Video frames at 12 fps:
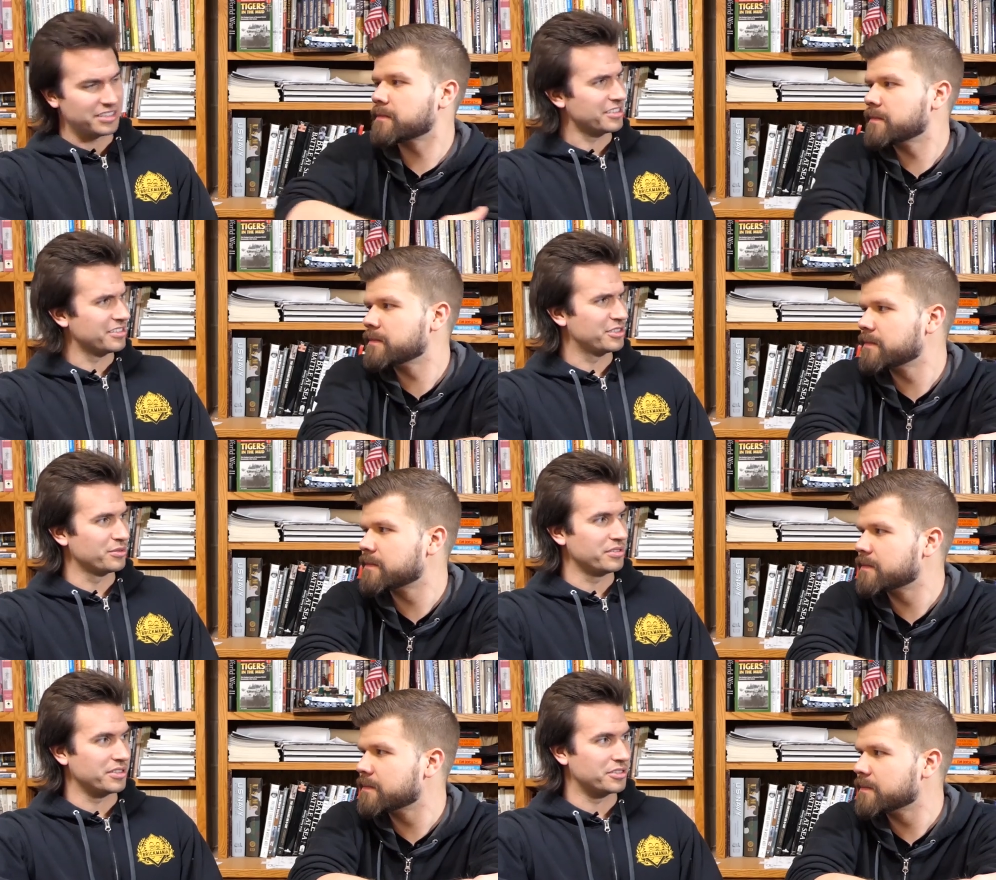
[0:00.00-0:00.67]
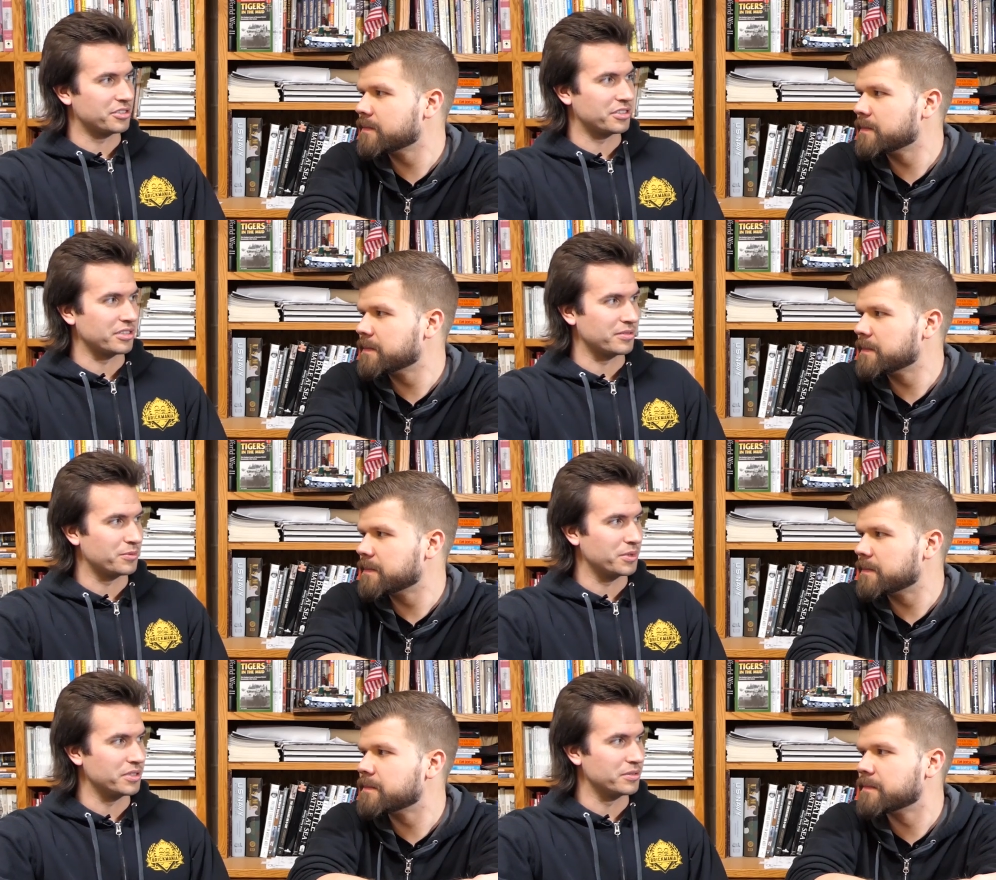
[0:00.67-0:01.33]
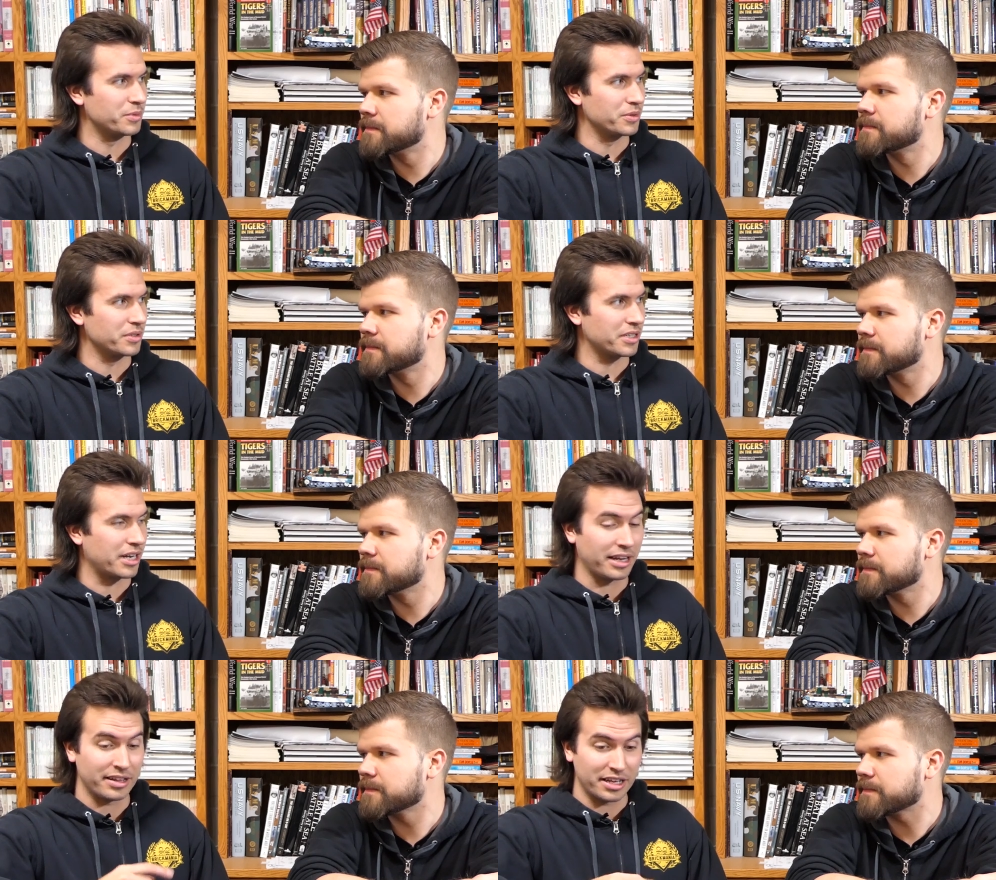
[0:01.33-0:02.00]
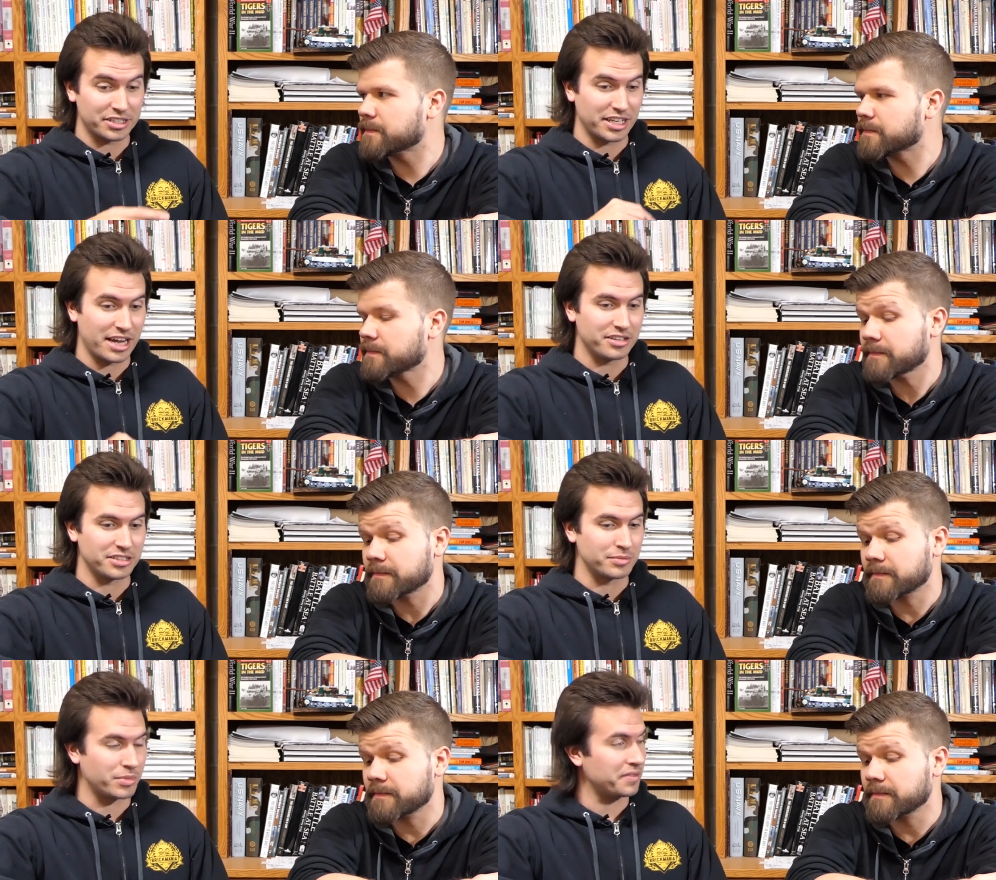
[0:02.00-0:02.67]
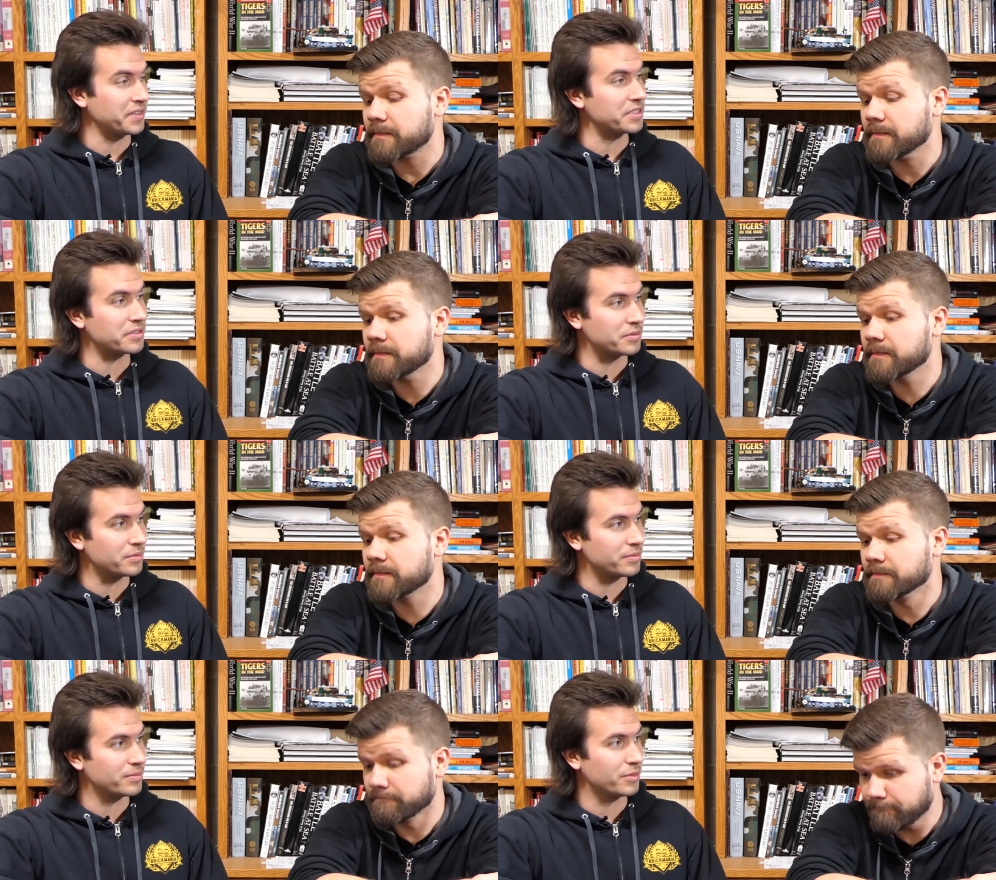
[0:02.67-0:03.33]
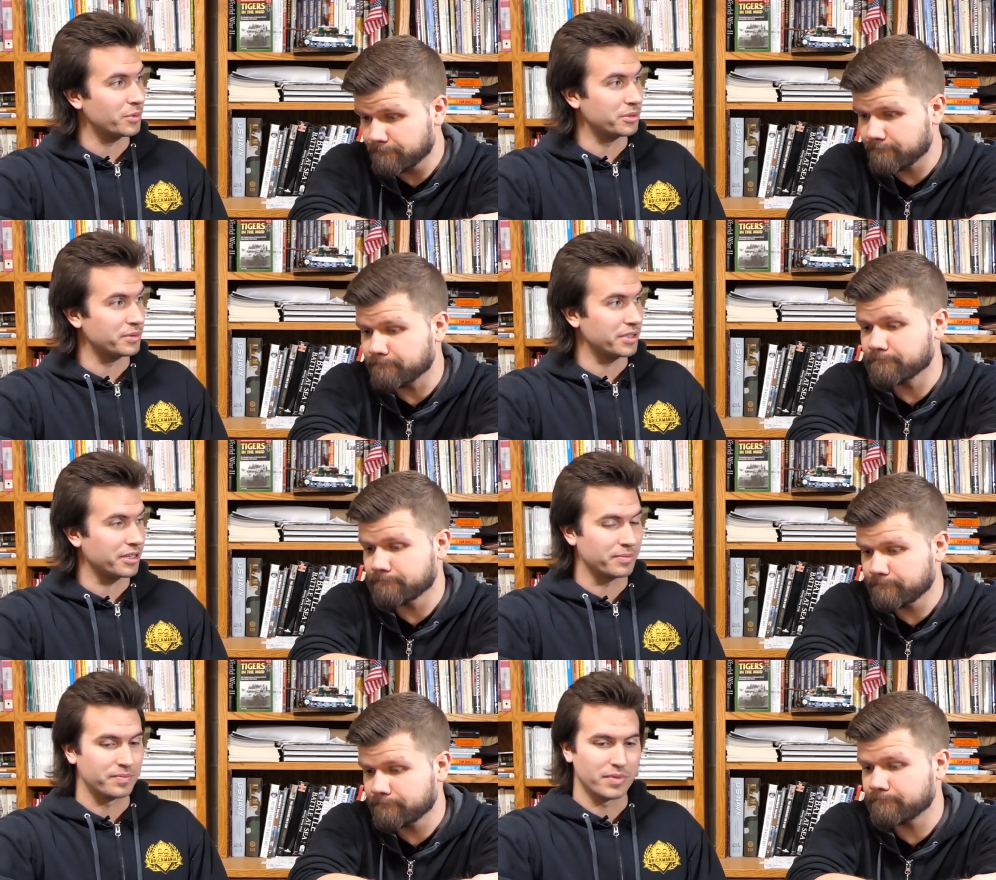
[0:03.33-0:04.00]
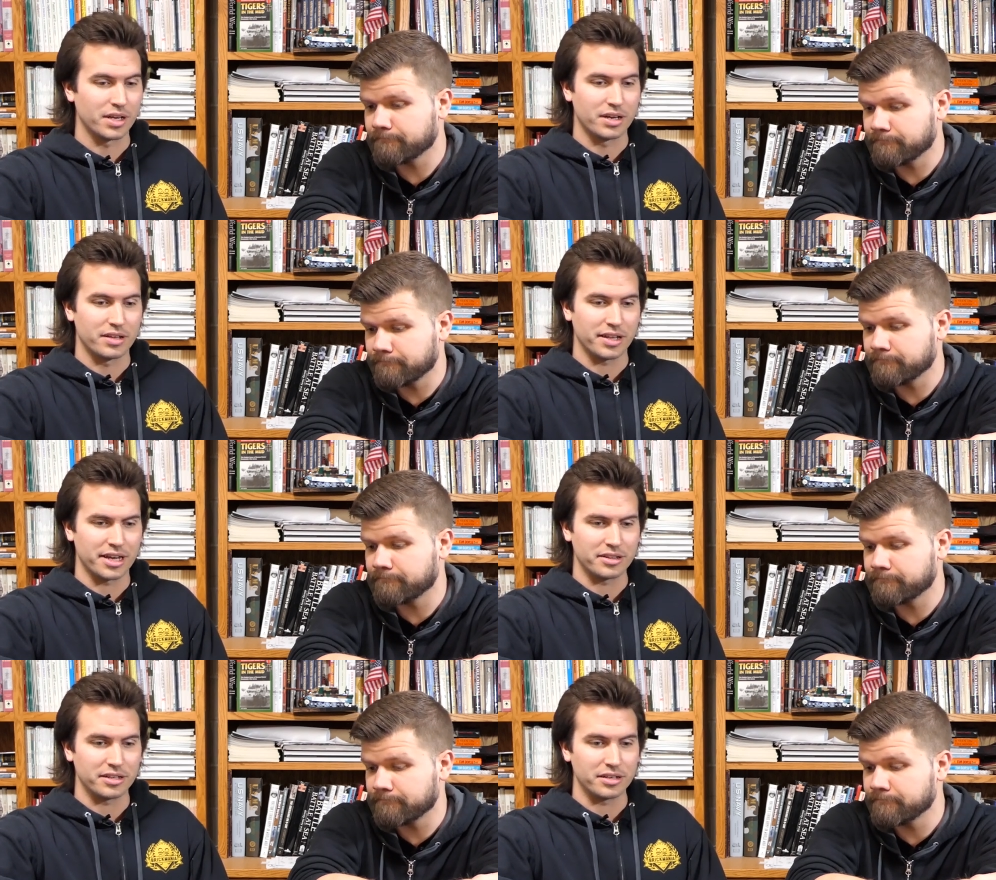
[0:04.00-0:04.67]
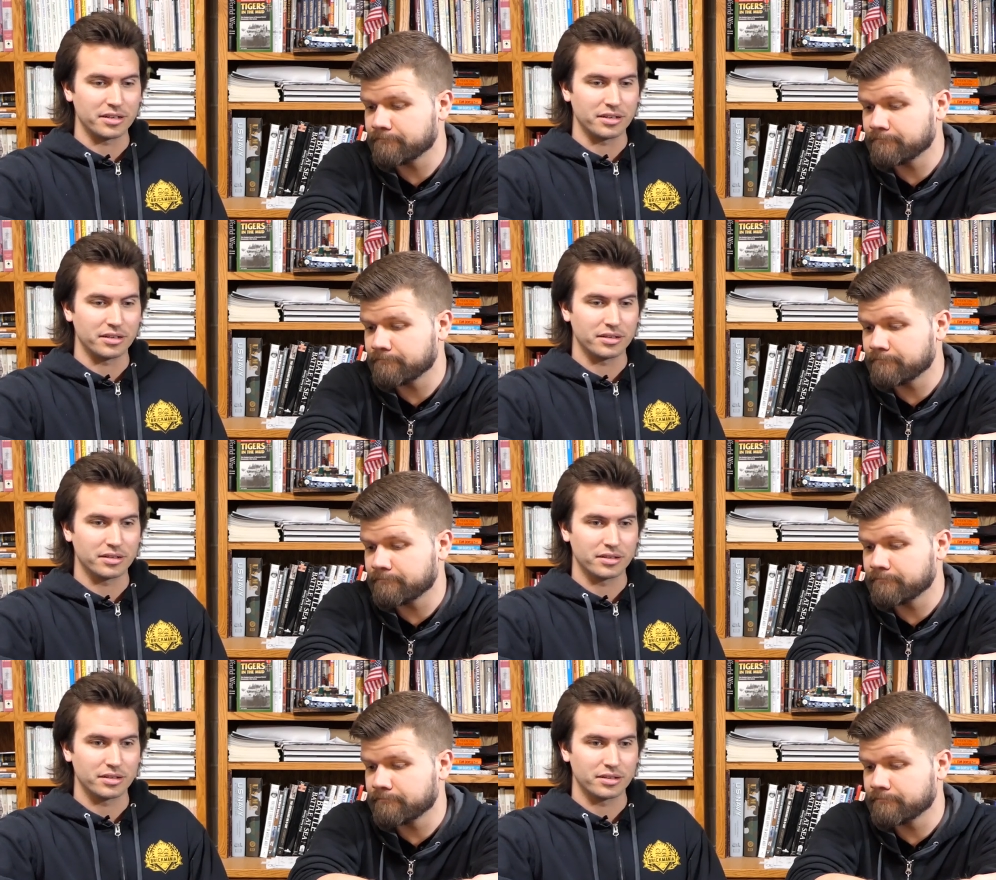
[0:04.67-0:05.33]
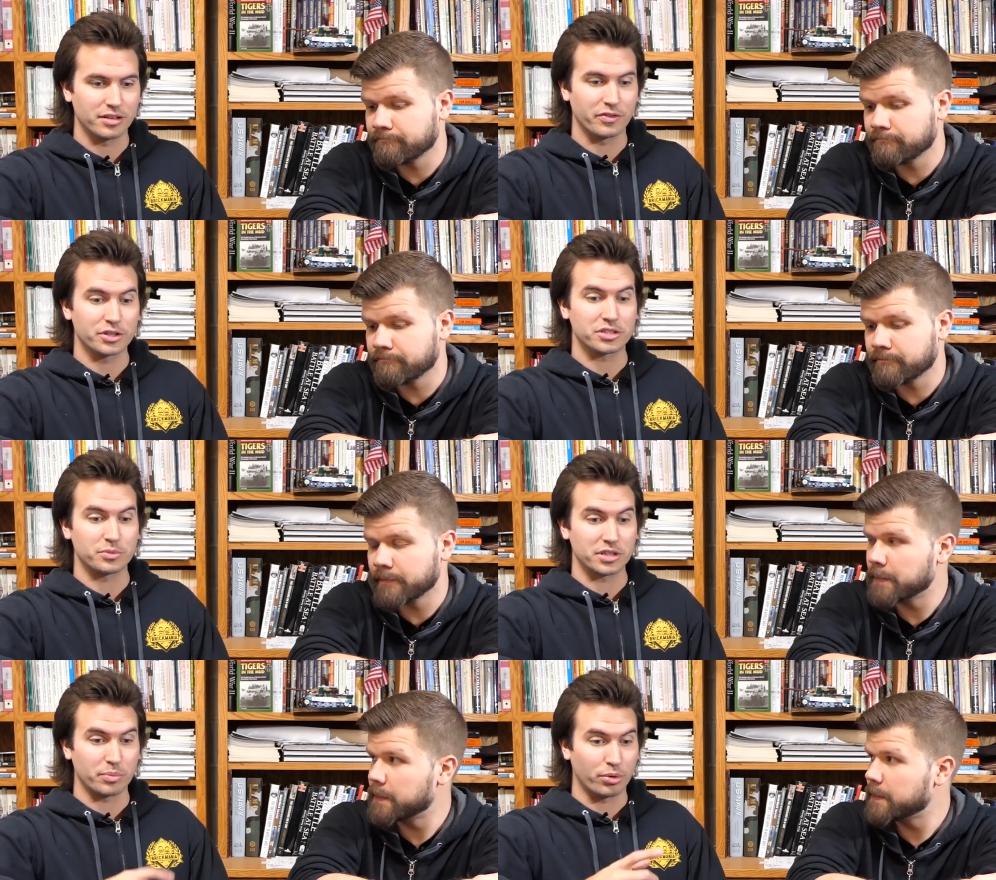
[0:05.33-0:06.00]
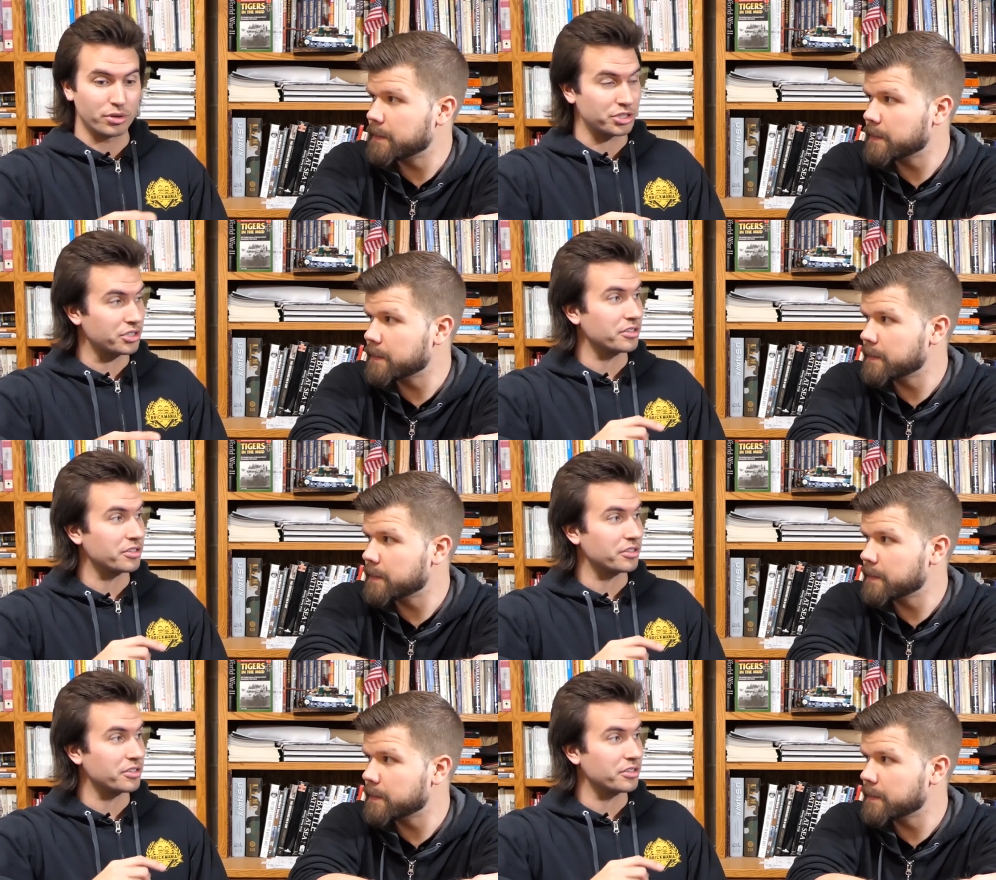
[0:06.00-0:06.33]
Speaker 1: it is. It's a really interesting wheel we were looking at, and they actually had these in Bovington mm -hmm. when we were there. They had the the version with the Porsche